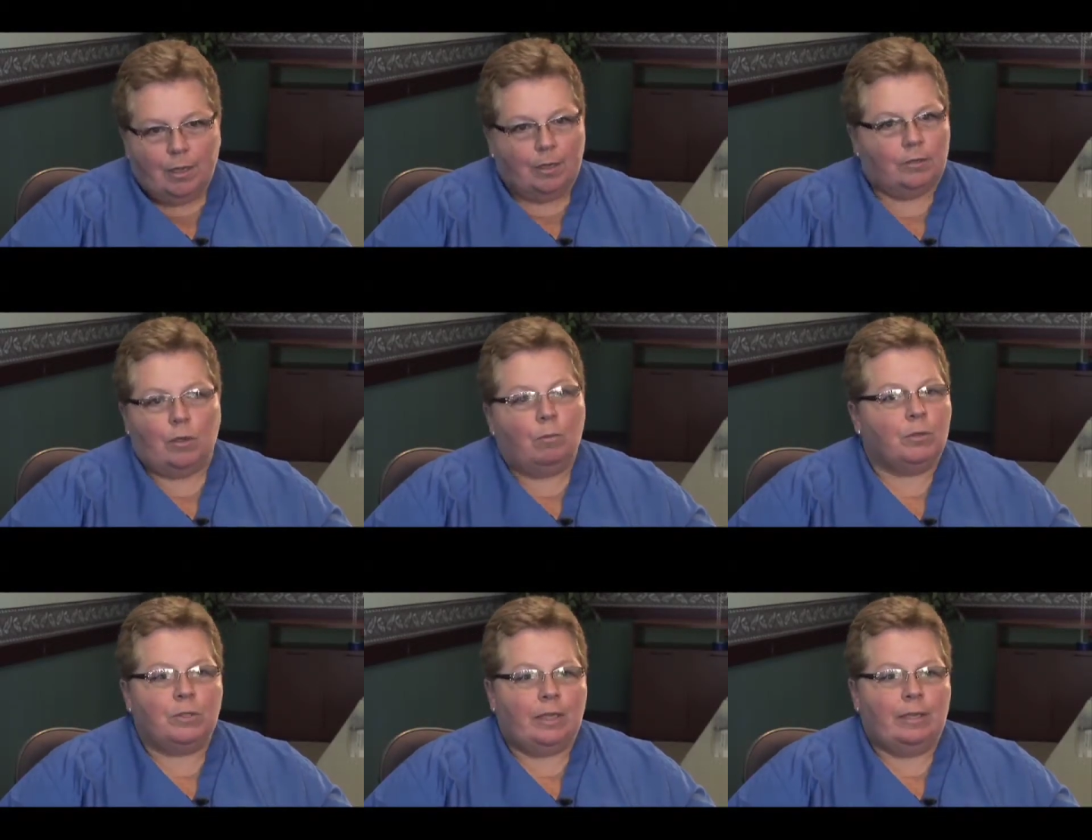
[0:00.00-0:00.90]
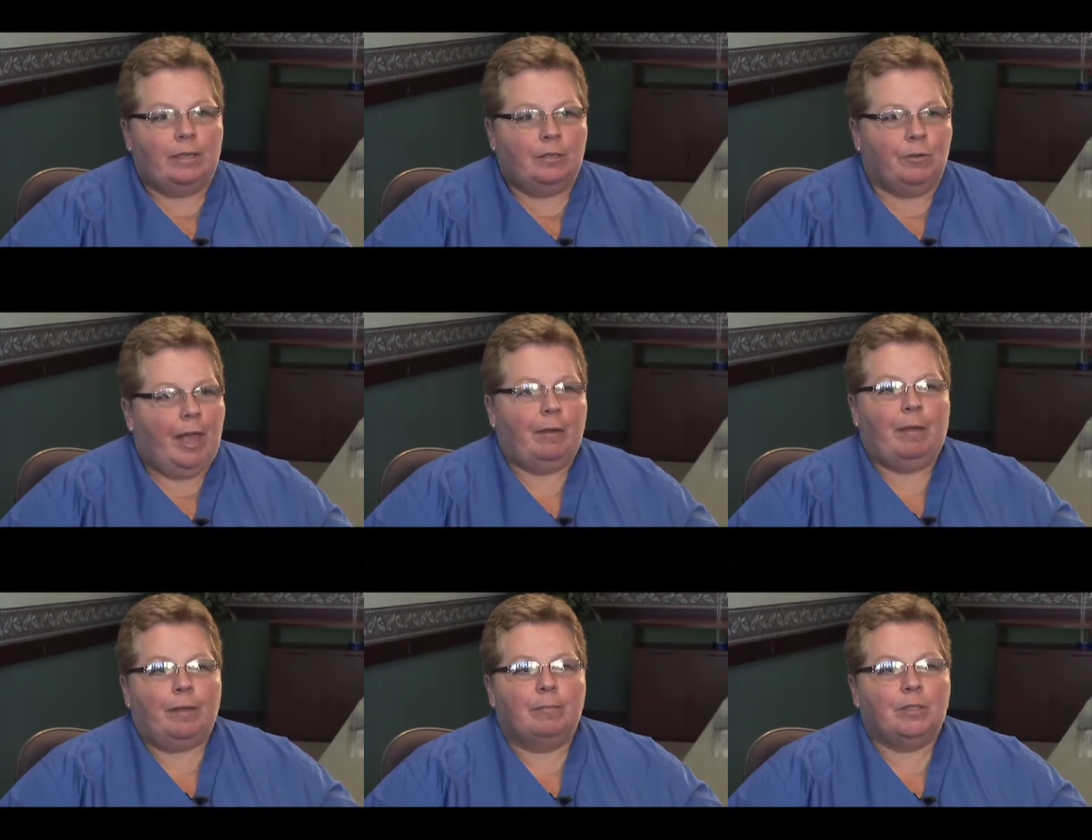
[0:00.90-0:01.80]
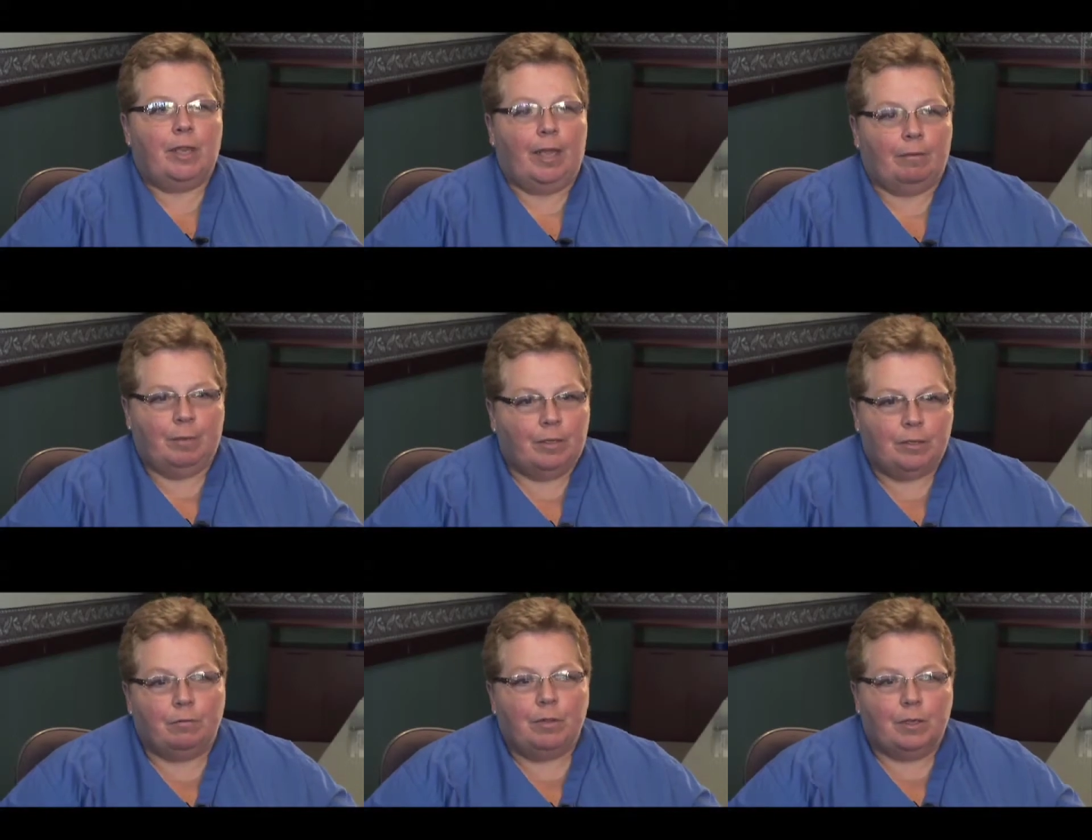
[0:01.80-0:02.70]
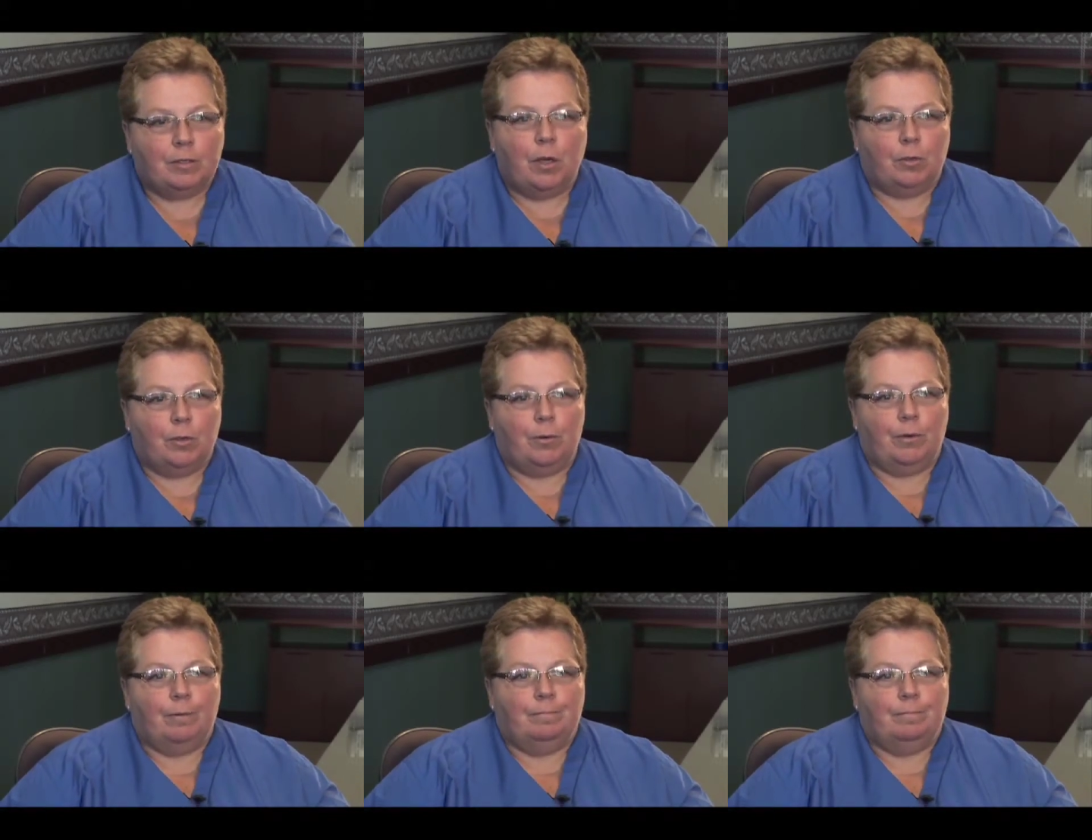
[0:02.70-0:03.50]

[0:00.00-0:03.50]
There's almost, you can't make a mistake because everything's color-coded.